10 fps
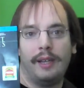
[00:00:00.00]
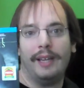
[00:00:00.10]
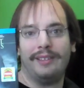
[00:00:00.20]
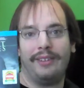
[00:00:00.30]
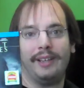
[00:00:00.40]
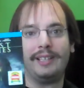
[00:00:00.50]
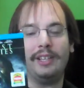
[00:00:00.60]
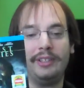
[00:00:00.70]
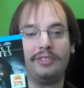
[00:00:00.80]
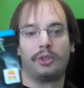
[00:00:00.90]
And like,
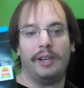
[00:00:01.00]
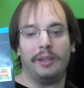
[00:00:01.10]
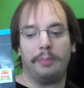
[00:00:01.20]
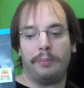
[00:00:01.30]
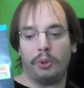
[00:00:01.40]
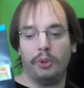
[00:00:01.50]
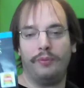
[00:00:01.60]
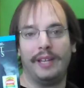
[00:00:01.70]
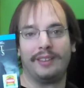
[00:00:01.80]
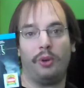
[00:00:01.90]
he's trying to
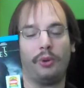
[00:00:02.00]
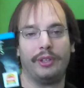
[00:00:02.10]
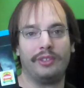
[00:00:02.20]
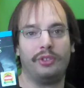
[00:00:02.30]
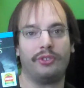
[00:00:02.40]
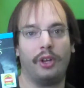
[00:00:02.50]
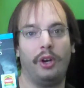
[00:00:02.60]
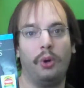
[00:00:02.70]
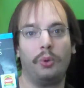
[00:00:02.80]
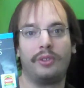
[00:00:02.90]
prove that the whole thing is just a
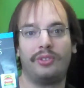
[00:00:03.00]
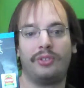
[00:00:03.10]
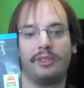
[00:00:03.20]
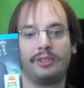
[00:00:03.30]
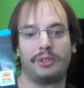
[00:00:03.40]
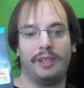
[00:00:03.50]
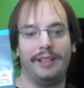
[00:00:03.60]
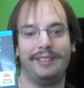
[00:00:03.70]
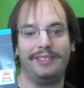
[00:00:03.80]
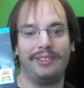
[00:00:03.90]
hoax,
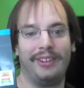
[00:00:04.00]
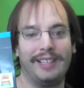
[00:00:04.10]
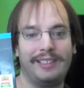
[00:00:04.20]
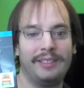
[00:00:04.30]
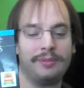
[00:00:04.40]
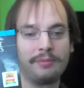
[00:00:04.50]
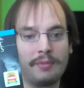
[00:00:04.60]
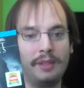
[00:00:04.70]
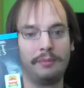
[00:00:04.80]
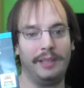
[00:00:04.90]
trying to like
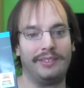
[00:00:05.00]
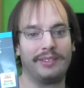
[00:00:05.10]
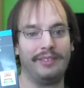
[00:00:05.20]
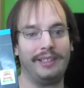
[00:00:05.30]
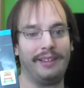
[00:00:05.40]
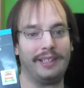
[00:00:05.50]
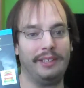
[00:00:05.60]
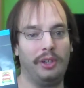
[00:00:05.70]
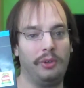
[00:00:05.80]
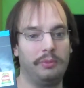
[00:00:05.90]
basically like,
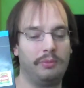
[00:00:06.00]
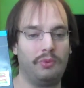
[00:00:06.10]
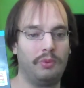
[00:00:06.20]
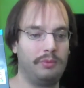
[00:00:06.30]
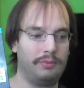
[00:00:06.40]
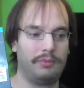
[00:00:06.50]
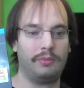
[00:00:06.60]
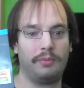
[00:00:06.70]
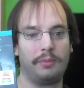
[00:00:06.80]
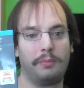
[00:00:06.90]

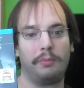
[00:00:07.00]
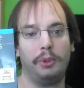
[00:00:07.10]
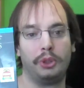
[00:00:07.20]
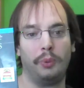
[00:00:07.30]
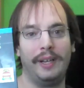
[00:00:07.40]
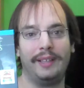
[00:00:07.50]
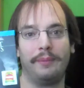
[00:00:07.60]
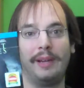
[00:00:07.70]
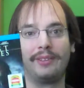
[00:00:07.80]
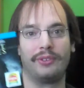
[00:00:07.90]
push away
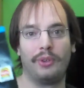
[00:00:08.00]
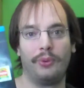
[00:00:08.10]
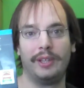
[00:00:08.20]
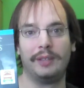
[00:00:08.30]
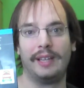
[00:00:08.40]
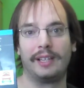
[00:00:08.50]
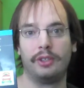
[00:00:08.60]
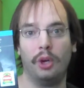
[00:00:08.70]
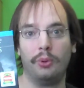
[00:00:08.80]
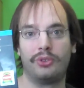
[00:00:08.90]
about this whole thing that
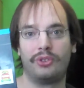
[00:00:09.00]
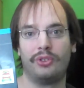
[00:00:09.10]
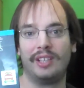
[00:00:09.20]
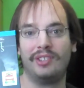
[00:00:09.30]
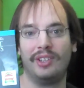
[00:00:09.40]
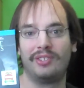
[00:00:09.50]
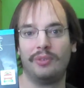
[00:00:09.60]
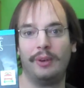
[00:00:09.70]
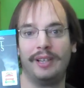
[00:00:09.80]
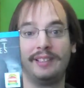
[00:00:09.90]
ghosts exist
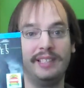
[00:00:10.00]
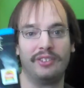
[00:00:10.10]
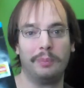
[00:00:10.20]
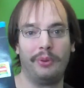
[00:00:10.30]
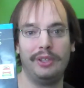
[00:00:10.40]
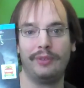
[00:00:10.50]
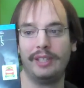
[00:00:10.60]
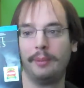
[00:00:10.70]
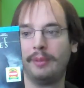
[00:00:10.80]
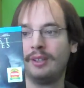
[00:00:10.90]
and whatnot. He doesn't believe in
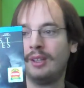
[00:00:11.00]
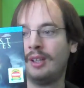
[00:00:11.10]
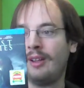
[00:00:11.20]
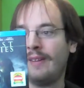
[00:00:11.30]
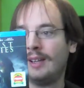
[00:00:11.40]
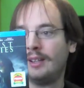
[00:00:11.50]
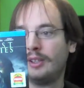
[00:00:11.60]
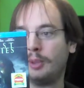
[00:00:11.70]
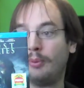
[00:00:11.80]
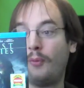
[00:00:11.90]
them.
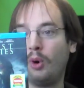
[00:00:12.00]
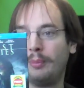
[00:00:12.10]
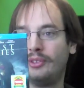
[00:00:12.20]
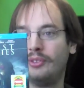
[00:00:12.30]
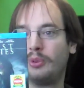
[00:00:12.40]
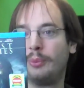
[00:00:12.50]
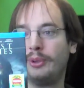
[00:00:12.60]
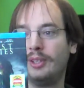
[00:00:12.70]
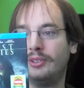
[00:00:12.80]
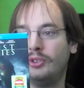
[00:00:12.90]
The performances were
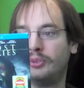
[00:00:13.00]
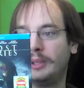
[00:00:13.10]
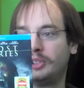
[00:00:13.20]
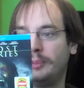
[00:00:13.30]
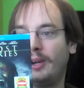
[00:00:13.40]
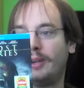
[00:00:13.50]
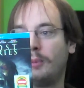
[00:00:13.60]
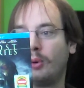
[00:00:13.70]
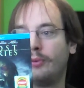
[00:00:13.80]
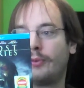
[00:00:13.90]
pretty good too, especially by
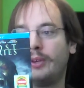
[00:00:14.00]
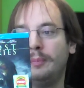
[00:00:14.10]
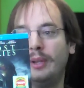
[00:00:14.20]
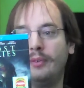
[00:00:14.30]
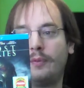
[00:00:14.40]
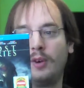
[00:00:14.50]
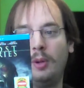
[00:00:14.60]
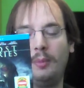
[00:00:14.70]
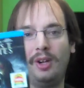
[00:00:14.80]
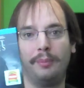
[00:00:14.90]
Martin Freeman
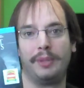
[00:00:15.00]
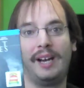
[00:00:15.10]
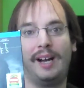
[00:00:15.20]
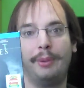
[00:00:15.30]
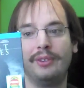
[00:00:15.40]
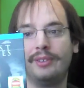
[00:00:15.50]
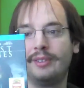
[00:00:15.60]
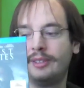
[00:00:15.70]
from The Hobbit.